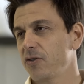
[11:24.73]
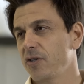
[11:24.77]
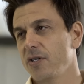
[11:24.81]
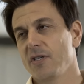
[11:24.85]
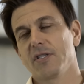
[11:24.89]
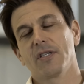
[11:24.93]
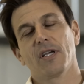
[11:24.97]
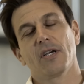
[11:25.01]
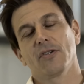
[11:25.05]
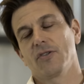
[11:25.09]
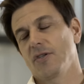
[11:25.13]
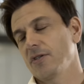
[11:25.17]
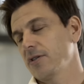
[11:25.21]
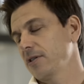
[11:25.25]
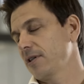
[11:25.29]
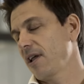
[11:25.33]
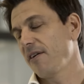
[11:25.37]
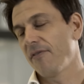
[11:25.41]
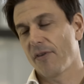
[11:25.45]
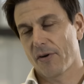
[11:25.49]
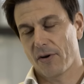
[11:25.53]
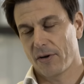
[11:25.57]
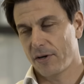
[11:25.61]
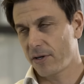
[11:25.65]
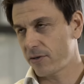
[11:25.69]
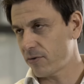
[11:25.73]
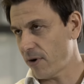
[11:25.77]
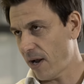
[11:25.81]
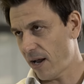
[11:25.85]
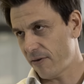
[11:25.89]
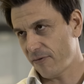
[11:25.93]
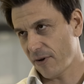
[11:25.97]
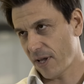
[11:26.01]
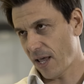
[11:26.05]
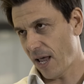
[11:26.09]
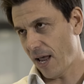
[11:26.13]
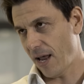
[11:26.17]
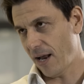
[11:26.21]
She says she's never gonna
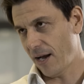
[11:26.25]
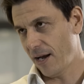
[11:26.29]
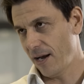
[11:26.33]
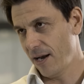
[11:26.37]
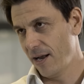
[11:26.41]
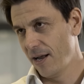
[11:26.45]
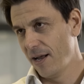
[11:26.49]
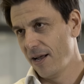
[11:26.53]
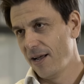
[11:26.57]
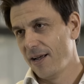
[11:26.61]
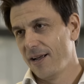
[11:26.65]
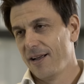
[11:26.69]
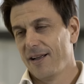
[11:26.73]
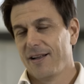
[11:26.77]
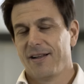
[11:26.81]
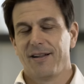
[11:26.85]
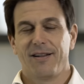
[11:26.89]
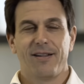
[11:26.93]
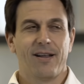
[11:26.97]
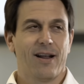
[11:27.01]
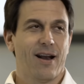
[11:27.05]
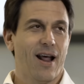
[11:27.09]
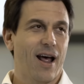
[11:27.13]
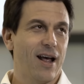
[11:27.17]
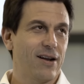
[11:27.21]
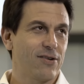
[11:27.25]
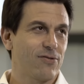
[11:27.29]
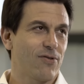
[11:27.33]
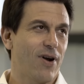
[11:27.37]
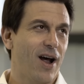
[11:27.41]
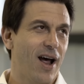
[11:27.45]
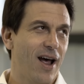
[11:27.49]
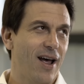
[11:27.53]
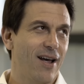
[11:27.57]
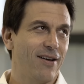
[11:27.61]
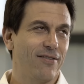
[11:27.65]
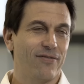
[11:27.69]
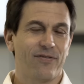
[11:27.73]
drive again. Then I
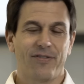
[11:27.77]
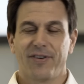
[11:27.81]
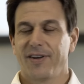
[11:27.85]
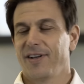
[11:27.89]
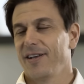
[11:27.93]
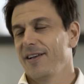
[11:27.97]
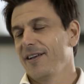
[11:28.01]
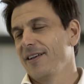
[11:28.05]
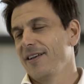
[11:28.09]
drive,